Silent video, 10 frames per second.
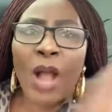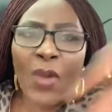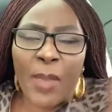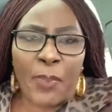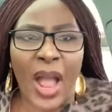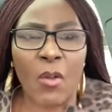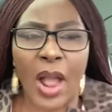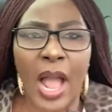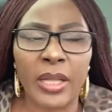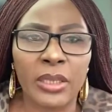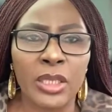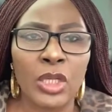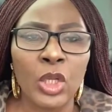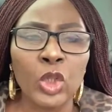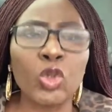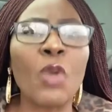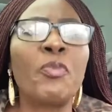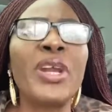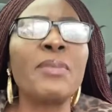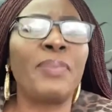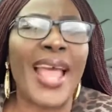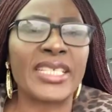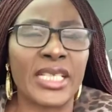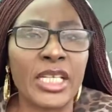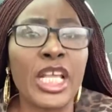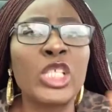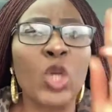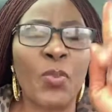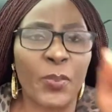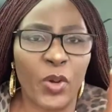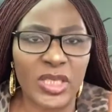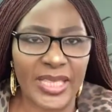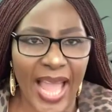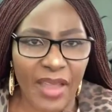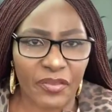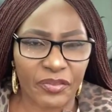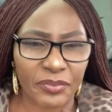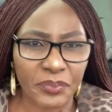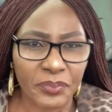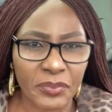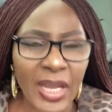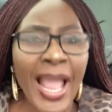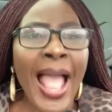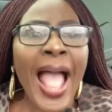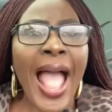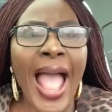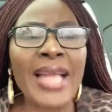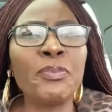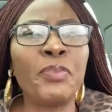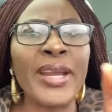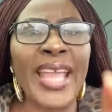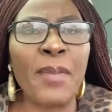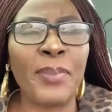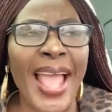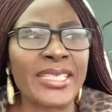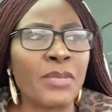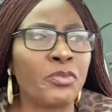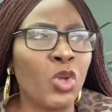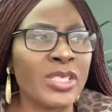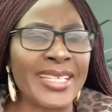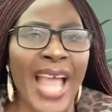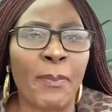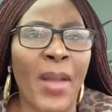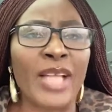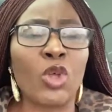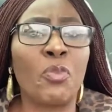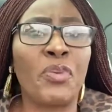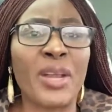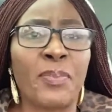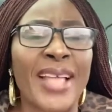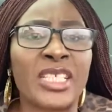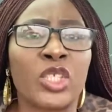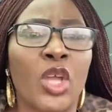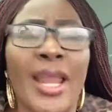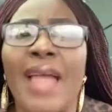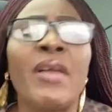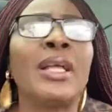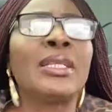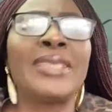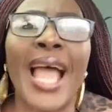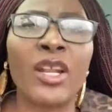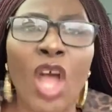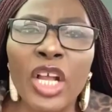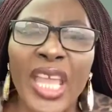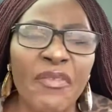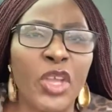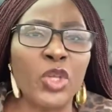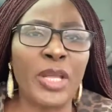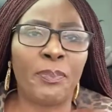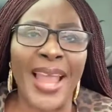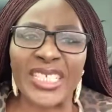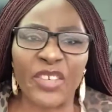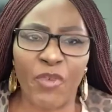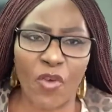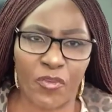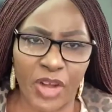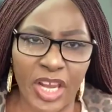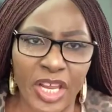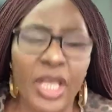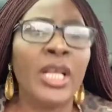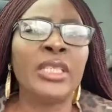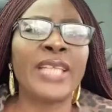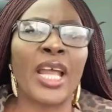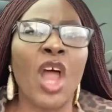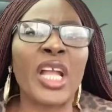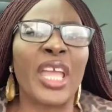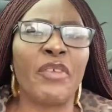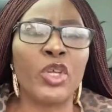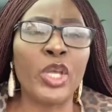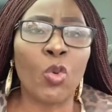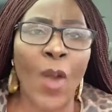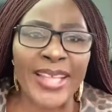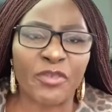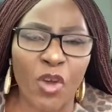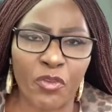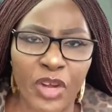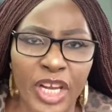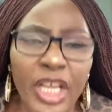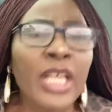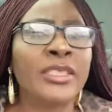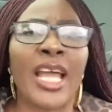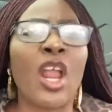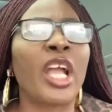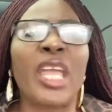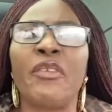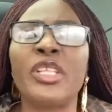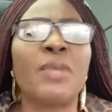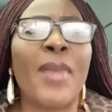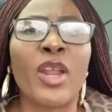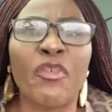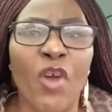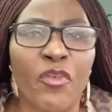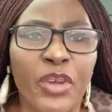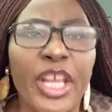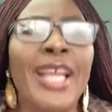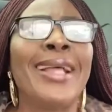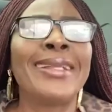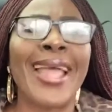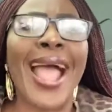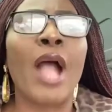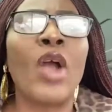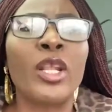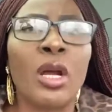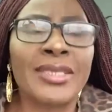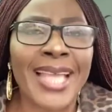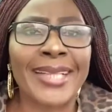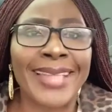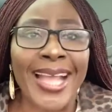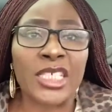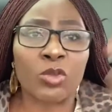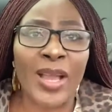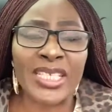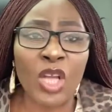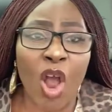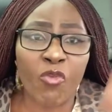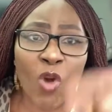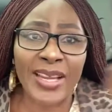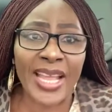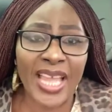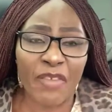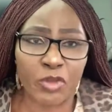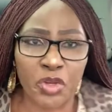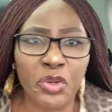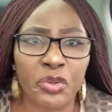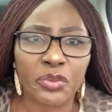way power, to bring blessing into people's life. And bringing blessing, using that power to bring blessing to your life, they are not giving you the blessing for free. They are not giving you the wealth for free. They are not giving you the money for free. They are going to take times 20 of what they gave to you.